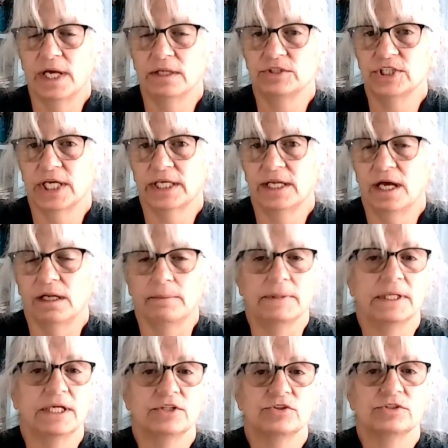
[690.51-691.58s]
Check it out. I mean,
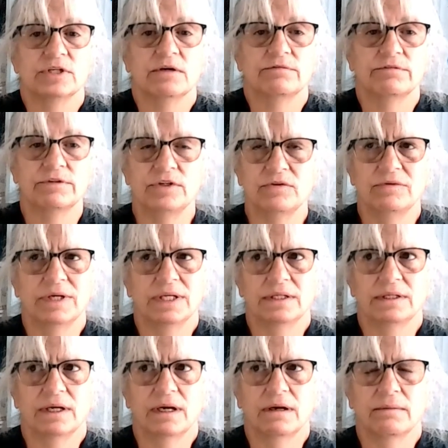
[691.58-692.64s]
get yourself. You can get
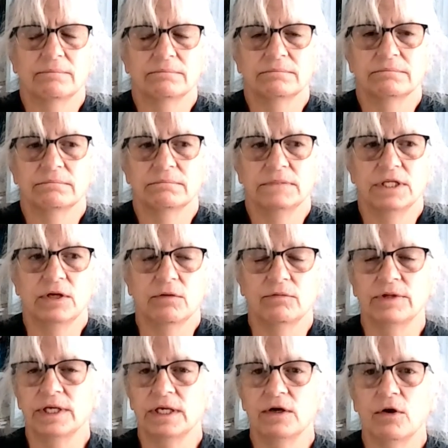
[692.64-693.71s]
you know,
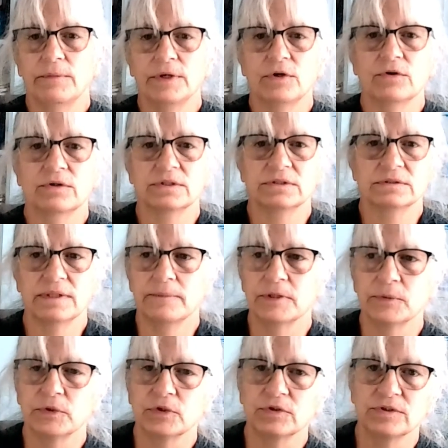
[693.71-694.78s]
the OMMI hooks. Some of them
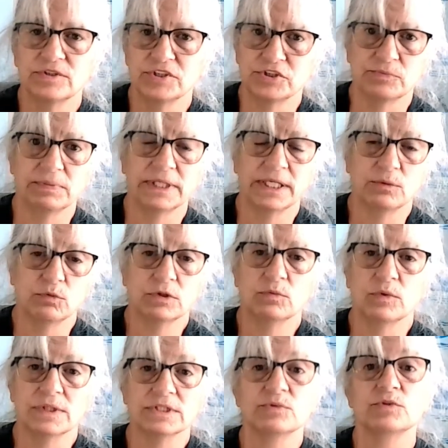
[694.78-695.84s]
are just the plain wooden
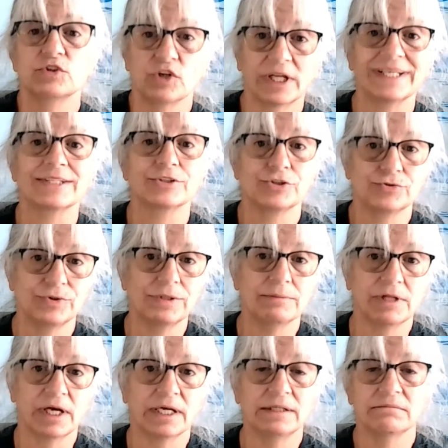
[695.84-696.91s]
ones, which are like the
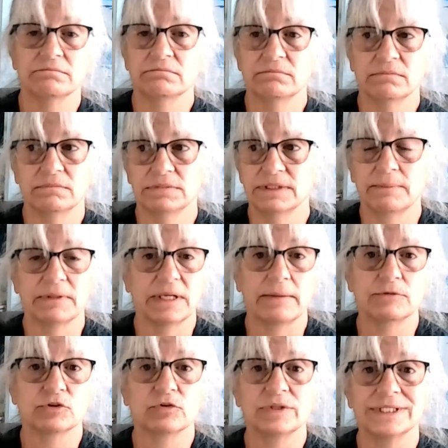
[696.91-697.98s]
Streamline. Sometimes are
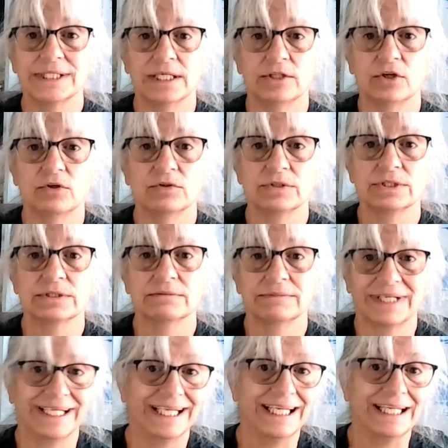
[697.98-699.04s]
only $10
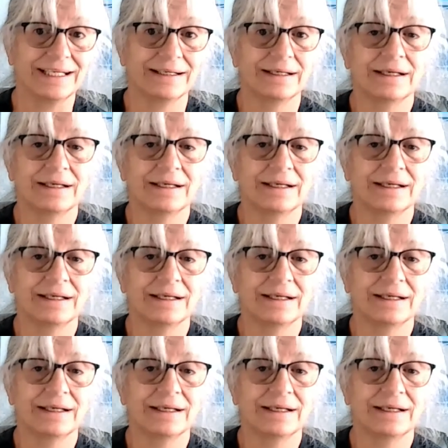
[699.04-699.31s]
Canadian.